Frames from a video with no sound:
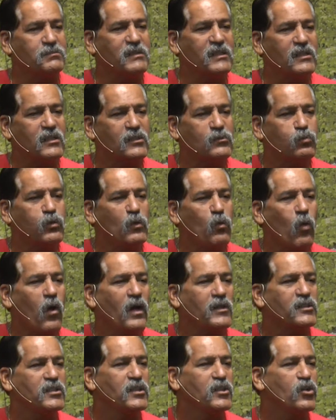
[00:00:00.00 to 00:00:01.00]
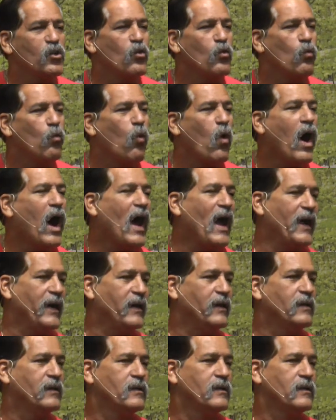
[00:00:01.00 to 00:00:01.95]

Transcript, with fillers: because we want to know why.